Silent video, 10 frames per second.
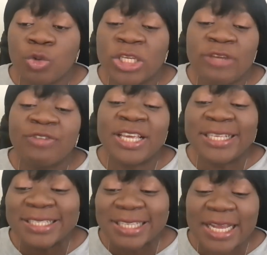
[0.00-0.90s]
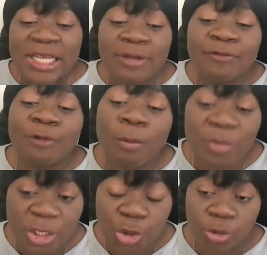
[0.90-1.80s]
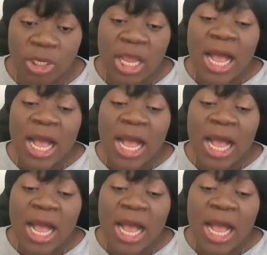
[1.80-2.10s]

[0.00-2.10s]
give inside information,